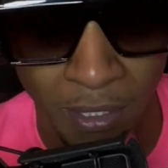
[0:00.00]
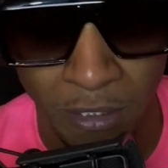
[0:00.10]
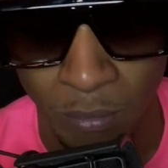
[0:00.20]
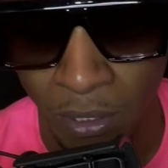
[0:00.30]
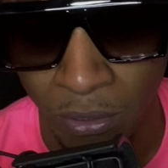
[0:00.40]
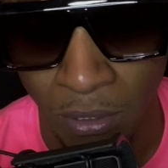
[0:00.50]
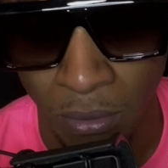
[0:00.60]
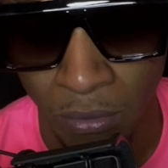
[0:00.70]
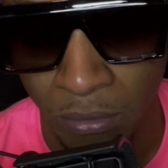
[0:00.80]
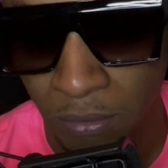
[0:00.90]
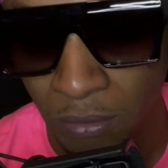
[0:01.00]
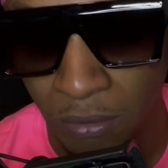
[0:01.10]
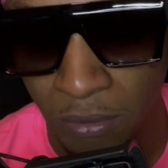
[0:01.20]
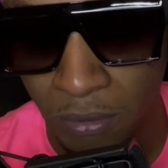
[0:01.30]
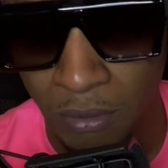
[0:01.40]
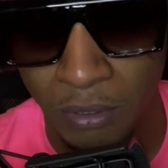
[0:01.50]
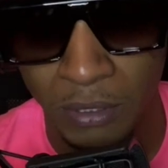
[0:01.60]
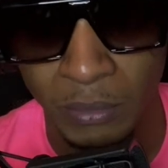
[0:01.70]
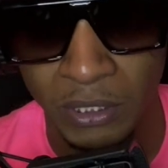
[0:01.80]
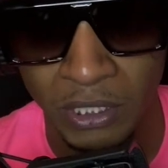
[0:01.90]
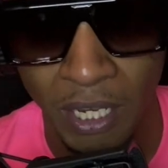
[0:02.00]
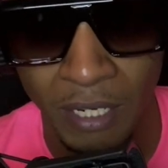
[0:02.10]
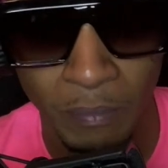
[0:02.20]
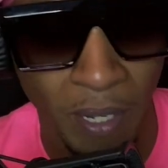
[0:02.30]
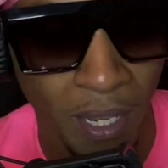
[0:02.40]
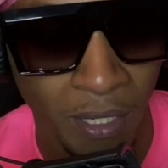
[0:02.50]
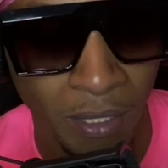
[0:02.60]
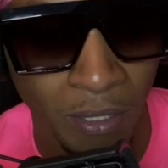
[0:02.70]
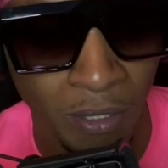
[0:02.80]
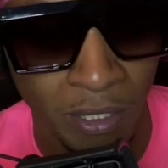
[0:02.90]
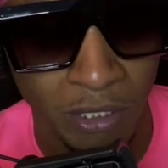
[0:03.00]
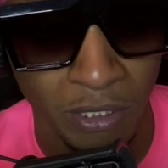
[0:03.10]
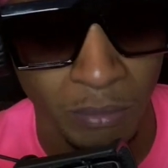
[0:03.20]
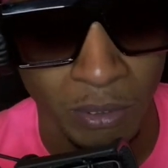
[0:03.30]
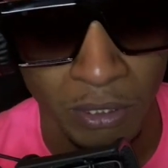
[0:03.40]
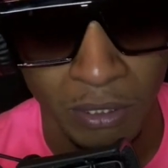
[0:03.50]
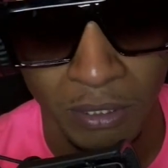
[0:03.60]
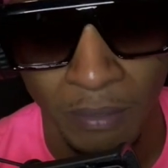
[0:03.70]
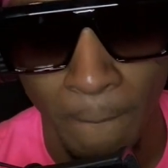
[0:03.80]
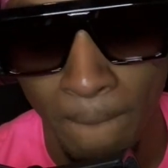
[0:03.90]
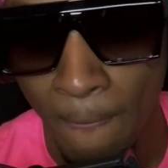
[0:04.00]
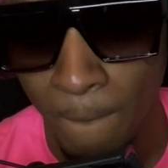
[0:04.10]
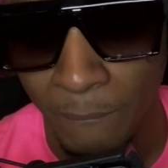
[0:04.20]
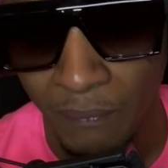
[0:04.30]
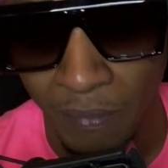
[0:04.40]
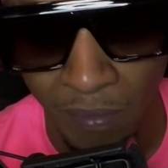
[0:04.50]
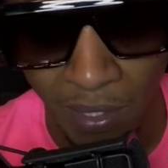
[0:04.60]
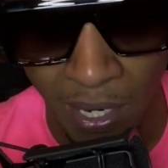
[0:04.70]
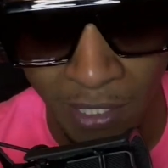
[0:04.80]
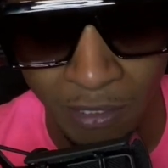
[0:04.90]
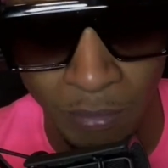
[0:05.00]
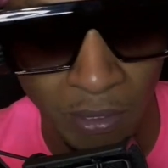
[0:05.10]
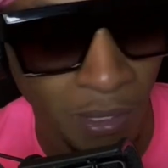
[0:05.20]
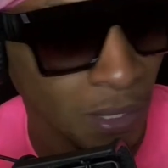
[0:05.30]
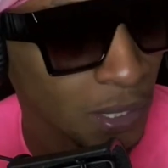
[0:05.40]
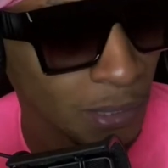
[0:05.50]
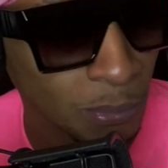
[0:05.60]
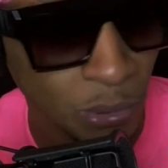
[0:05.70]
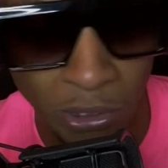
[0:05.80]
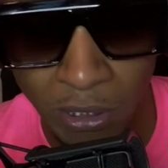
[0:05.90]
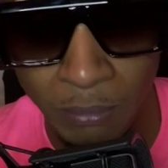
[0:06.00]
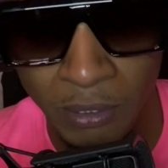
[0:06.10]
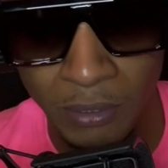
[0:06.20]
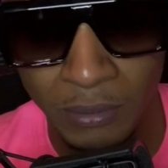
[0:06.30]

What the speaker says: about, be chatty patty and all that shit, be just gossiping and all that bullshit. But